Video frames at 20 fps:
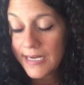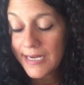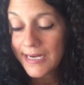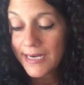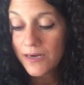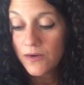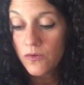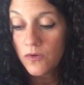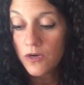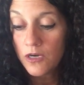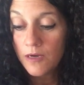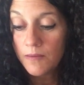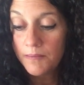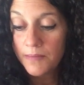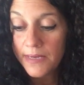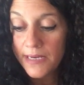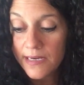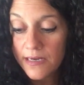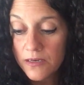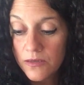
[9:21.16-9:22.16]
how
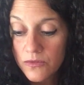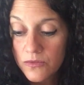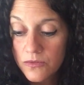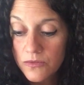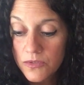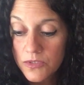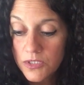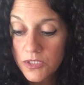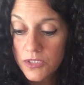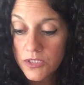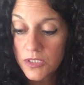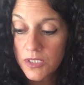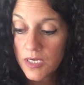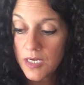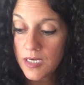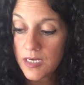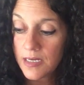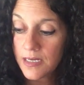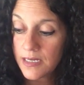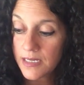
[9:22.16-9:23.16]
about
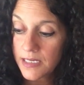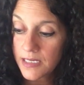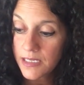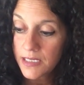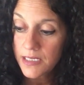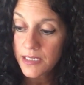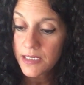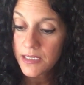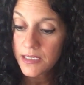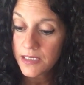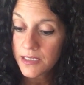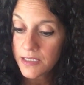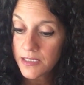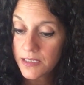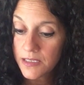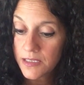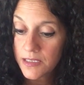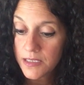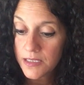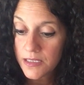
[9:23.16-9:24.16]
I
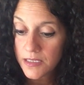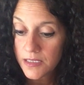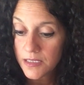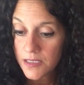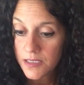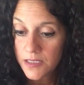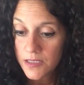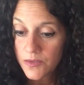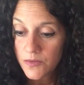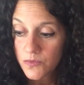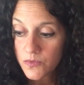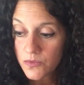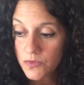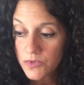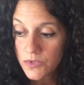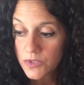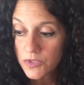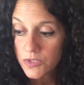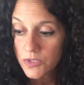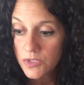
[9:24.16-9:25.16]

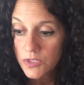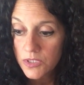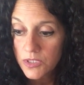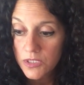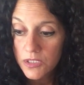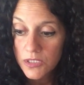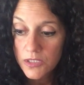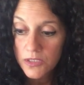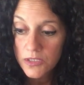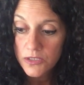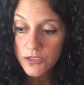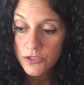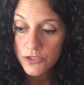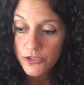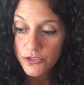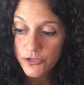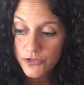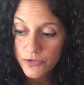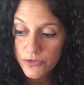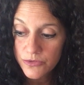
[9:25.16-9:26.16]
will
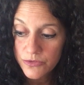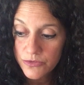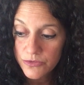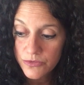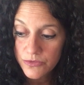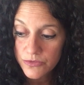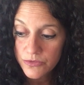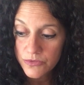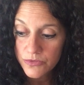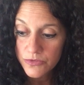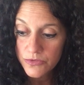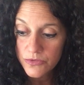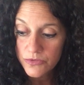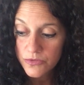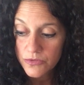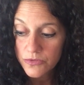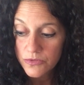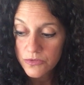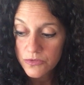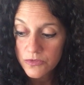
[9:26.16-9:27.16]

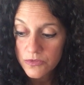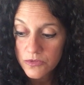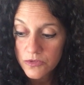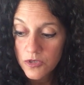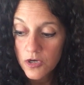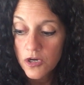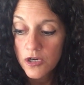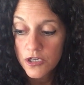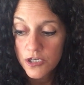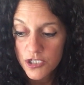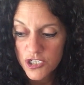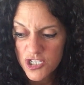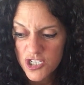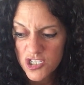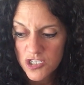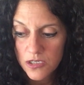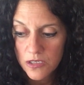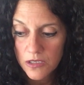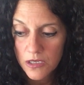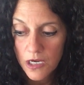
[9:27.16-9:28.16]
use,
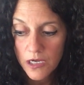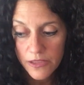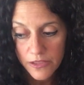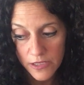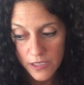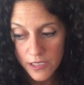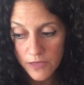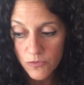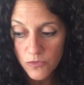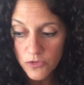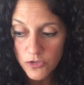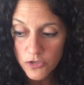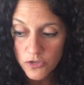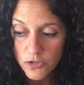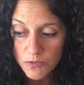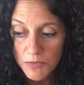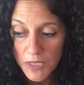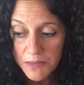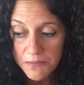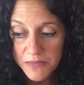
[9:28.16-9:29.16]
gosh, I think I will
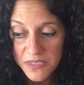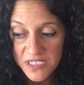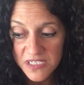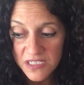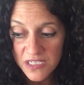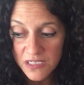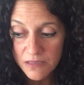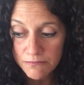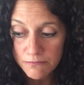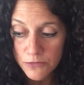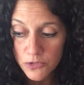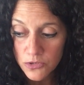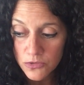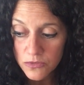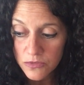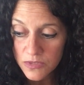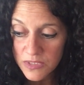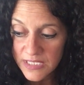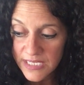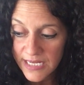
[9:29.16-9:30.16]
use my Mystic
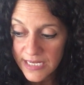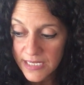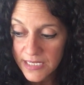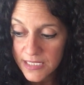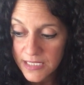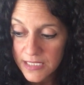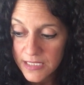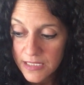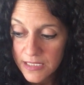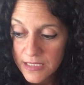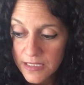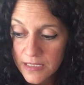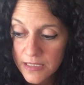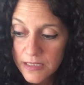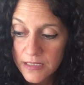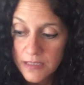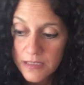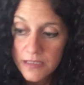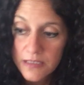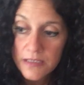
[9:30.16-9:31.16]
Moon deck
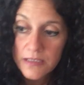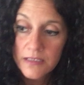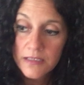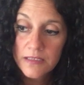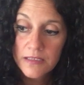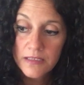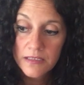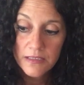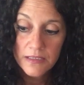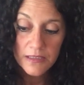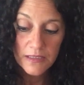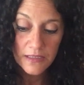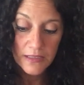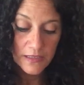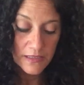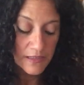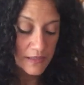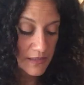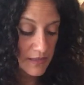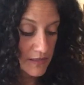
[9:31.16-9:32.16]

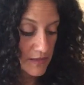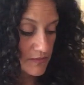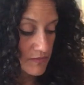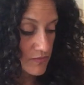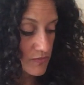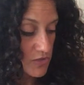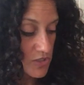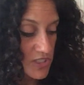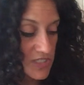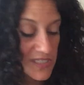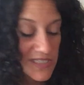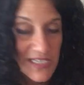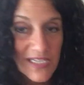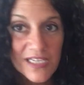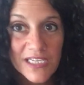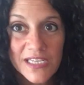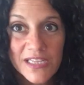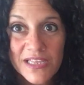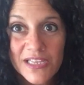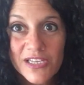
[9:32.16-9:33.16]
since we're
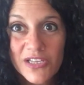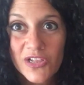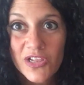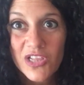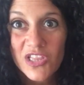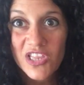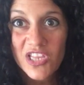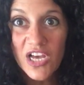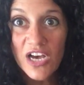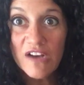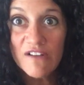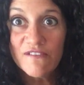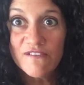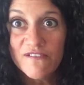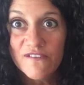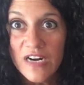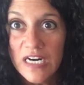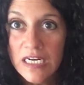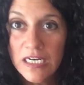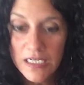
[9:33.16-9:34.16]
still in the
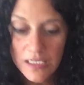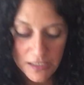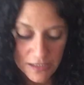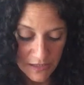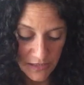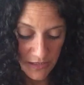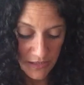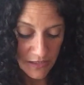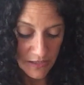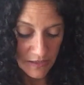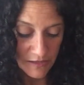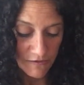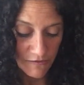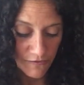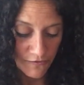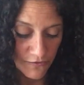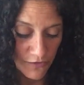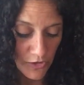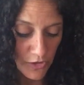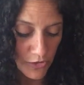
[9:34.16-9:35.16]
love
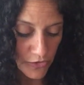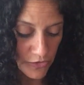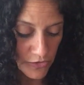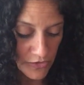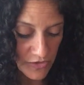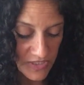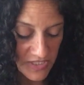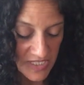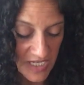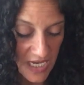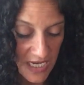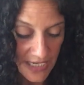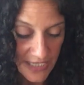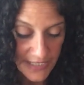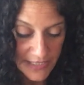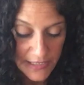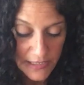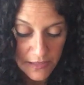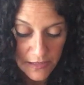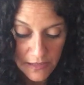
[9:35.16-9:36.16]
for Earth
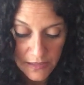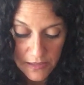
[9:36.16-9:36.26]
Sign.